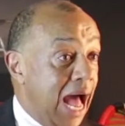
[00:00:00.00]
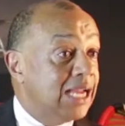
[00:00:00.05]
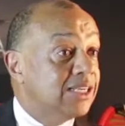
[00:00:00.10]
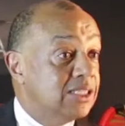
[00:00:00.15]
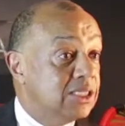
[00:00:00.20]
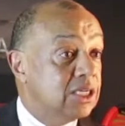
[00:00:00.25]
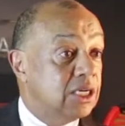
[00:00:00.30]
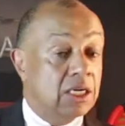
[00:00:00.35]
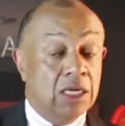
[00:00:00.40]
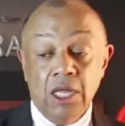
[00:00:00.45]

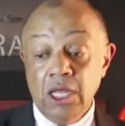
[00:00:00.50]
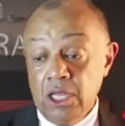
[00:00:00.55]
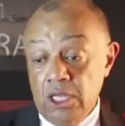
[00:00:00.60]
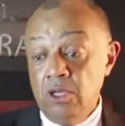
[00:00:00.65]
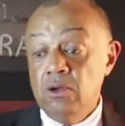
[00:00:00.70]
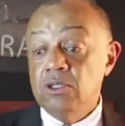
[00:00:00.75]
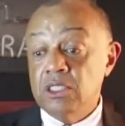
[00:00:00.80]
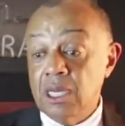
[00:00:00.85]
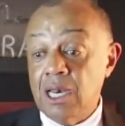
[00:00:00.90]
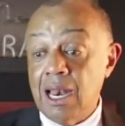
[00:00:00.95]

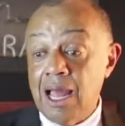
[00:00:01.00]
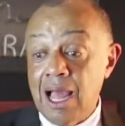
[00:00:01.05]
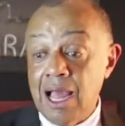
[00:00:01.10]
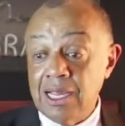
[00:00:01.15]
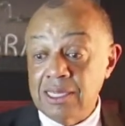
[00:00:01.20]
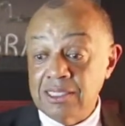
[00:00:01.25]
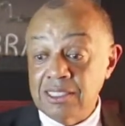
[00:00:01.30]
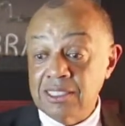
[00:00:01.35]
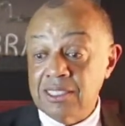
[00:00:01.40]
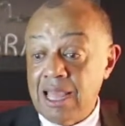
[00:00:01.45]

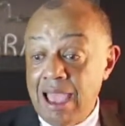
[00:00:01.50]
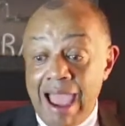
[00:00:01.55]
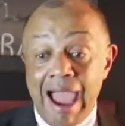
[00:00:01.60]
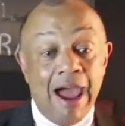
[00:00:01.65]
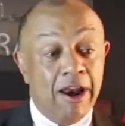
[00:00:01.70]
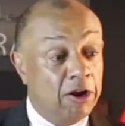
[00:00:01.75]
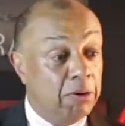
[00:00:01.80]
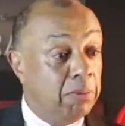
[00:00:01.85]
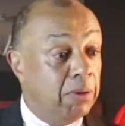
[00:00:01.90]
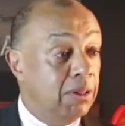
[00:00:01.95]
underutilized
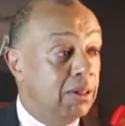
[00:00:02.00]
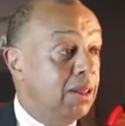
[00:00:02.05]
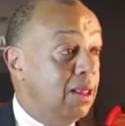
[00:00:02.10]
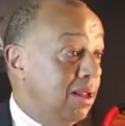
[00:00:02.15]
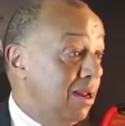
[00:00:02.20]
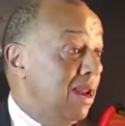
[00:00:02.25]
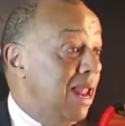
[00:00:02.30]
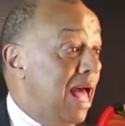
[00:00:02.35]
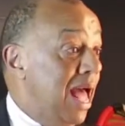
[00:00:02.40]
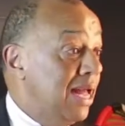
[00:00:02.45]
arable
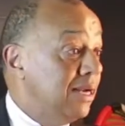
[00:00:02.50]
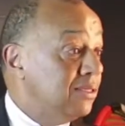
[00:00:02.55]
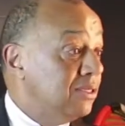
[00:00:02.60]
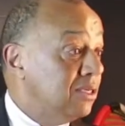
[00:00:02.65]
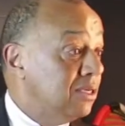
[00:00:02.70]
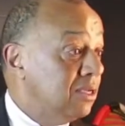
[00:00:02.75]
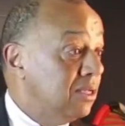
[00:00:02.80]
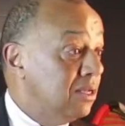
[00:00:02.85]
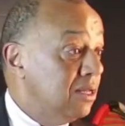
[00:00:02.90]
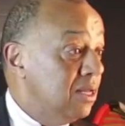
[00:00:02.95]

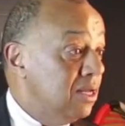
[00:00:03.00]
land,